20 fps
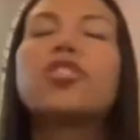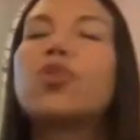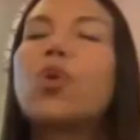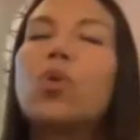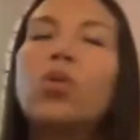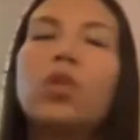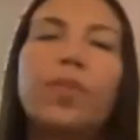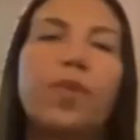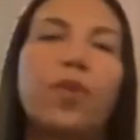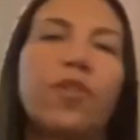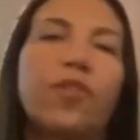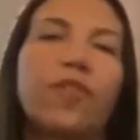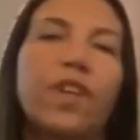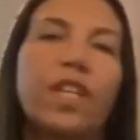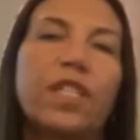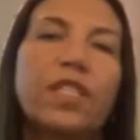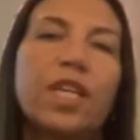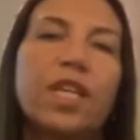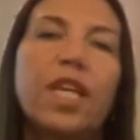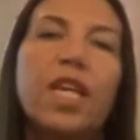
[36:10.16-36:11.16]
totally
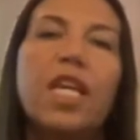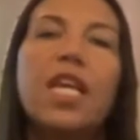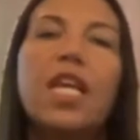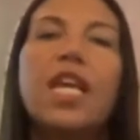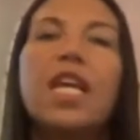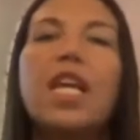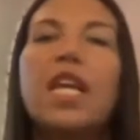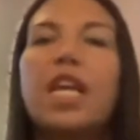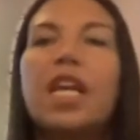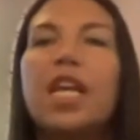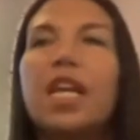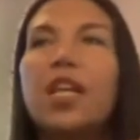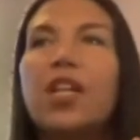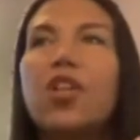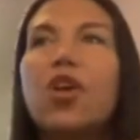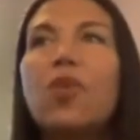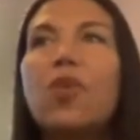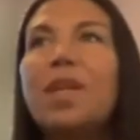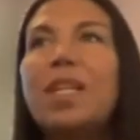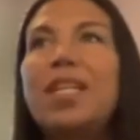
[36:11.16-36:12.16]
perfect.
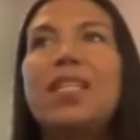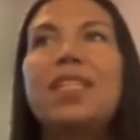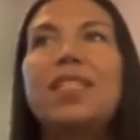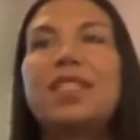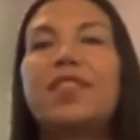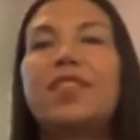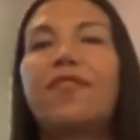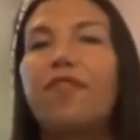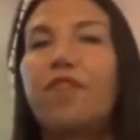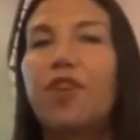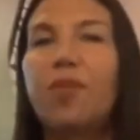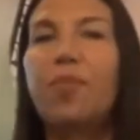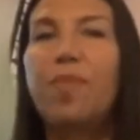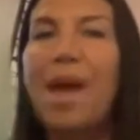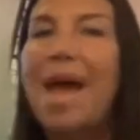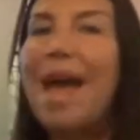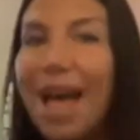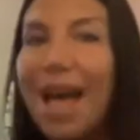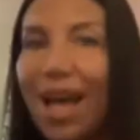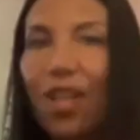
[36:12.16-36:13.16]
Nobody needs to feel
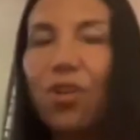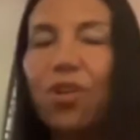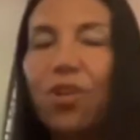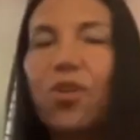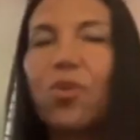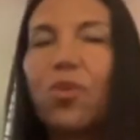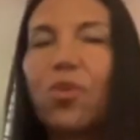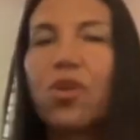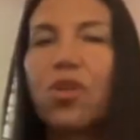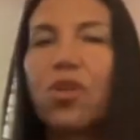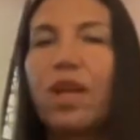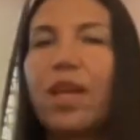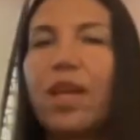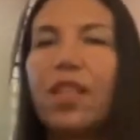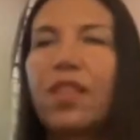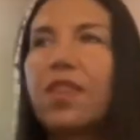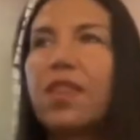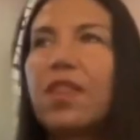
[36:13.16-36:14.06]
bad or or like